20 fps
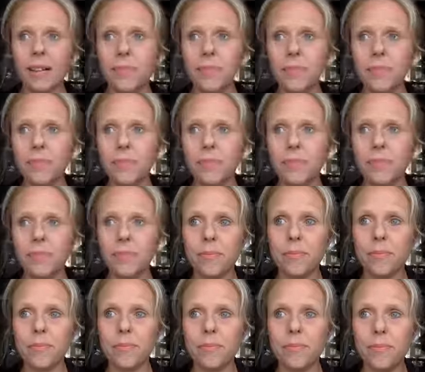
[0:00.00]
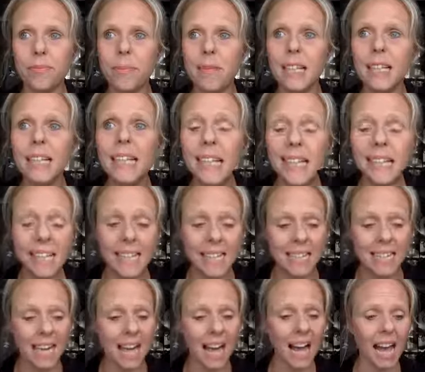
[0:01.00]
um,
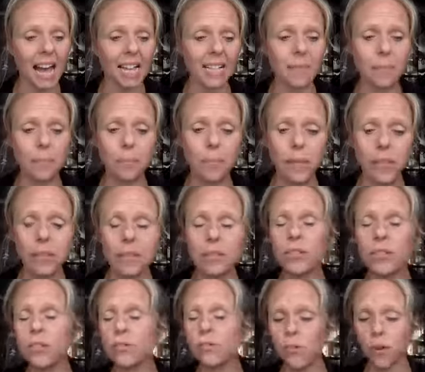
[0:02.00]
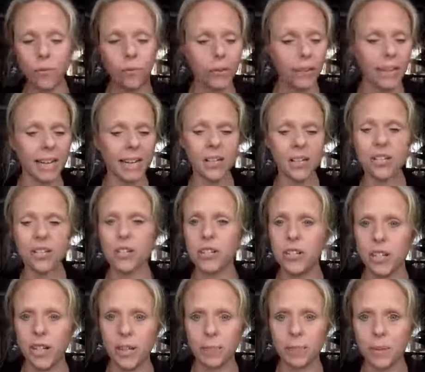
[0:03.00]
lead and build strong
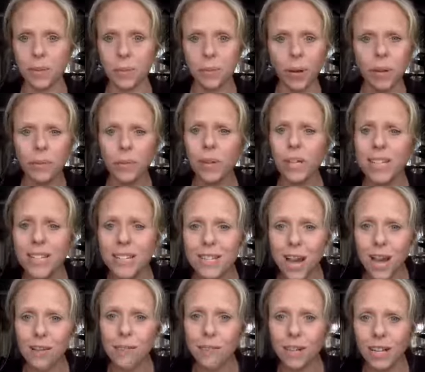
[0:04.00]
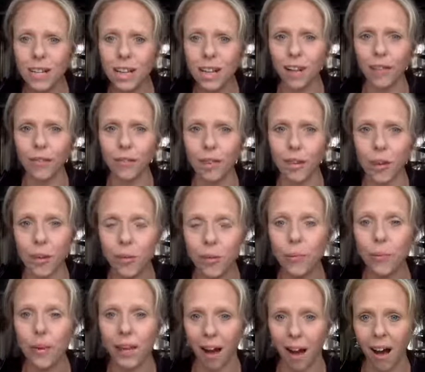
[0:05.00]
relationships when we don't love
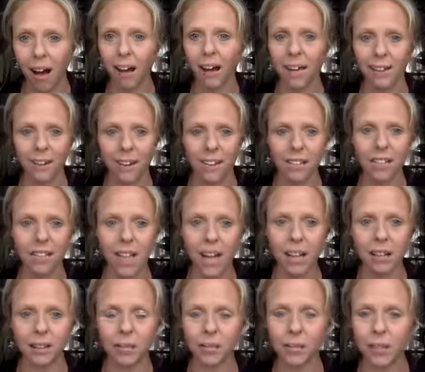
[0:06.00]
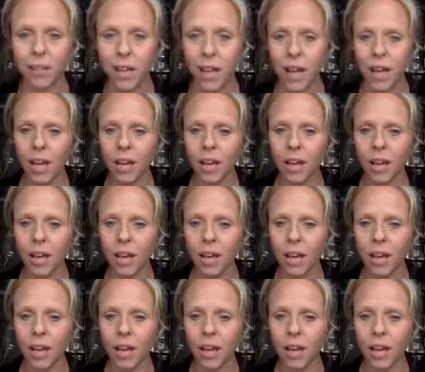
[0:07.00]
who we are in ourselves?